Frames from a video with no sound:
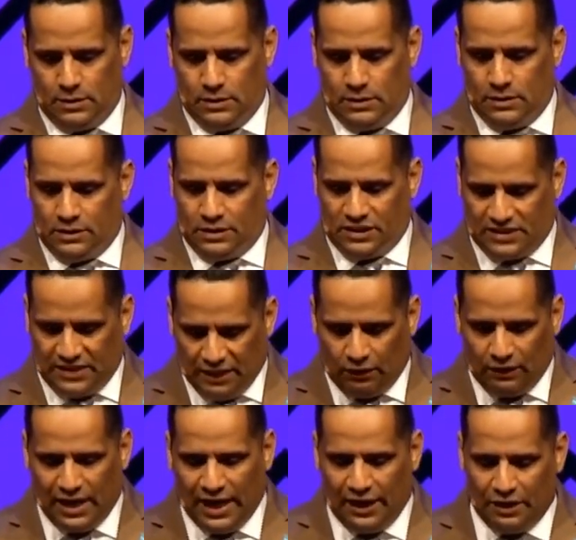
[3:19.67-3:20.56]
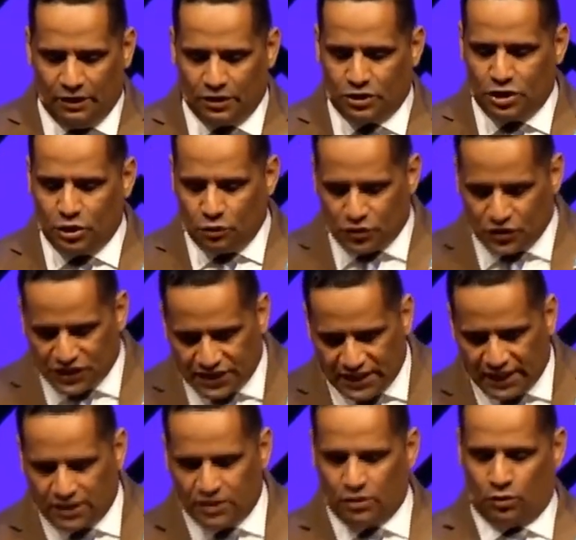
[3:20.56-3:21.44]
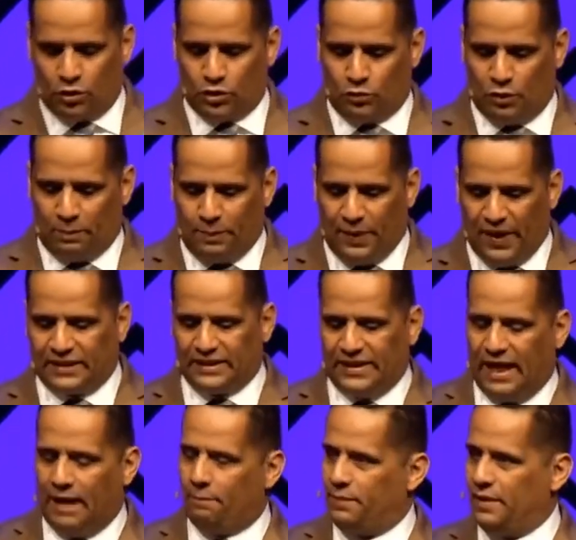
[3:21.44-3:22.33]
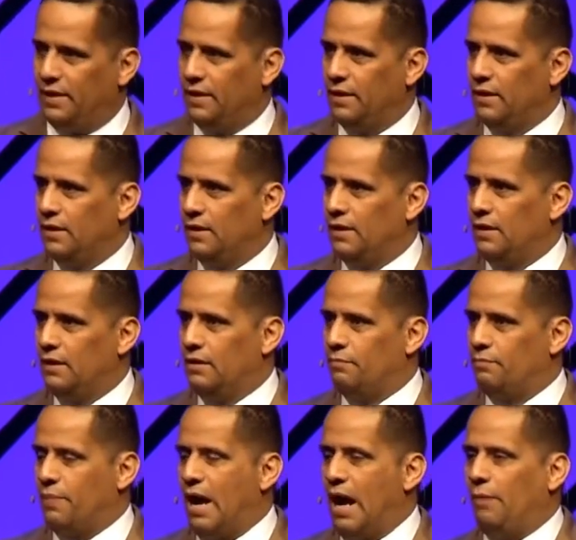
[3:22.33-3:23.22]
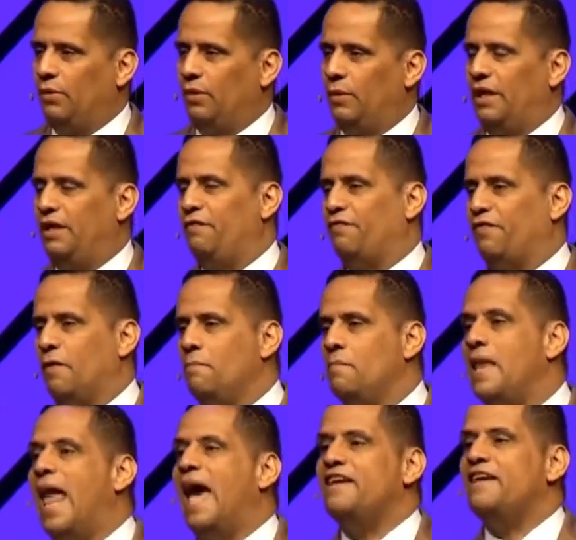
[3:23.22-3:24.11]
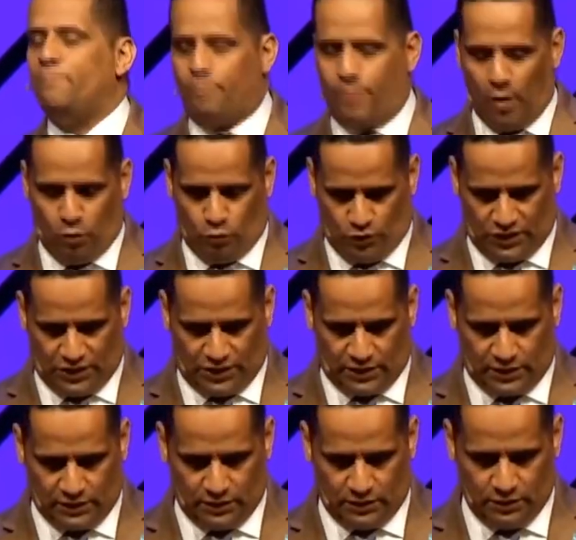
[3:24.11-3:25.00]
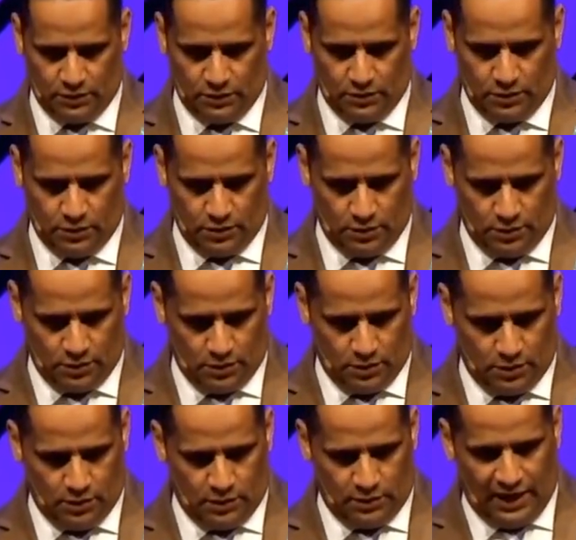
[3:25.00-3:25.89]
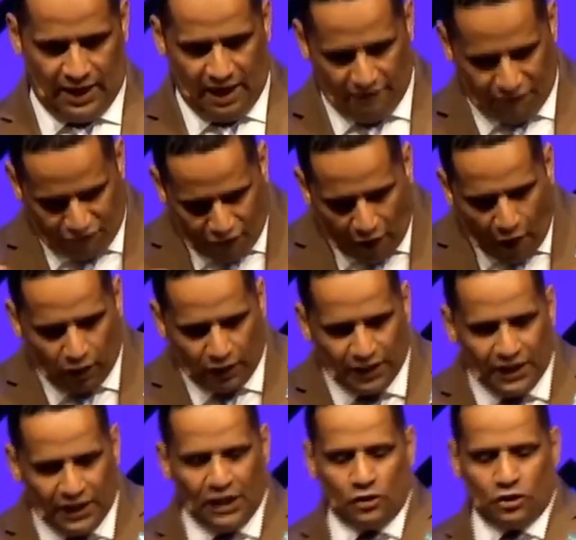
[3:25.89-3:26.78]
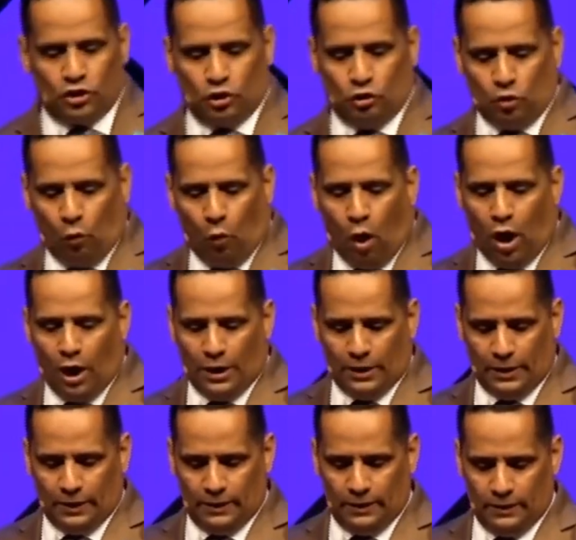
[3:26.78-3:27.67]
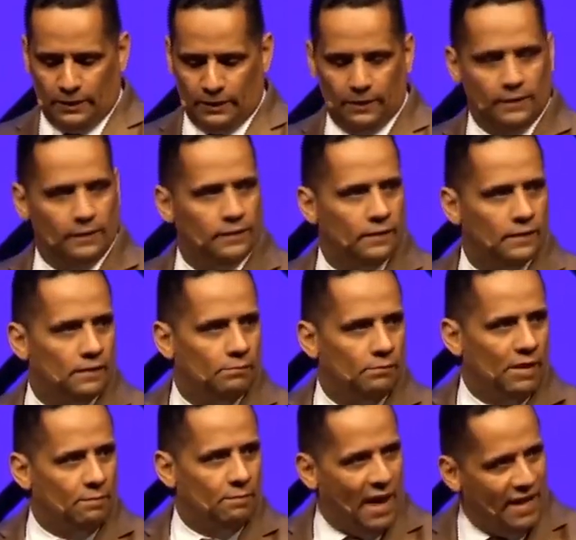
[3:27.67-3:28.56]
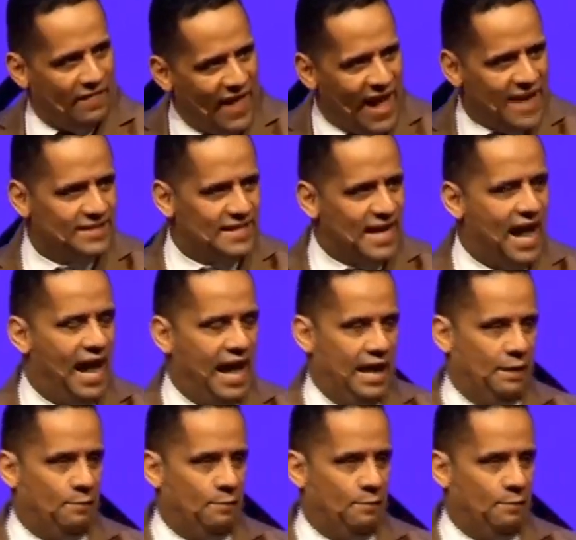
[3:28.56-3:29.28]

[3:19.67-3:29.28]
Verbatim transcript: Still later, two signals were picked up, probably from lifeboats that had fallen into the water. But by that time,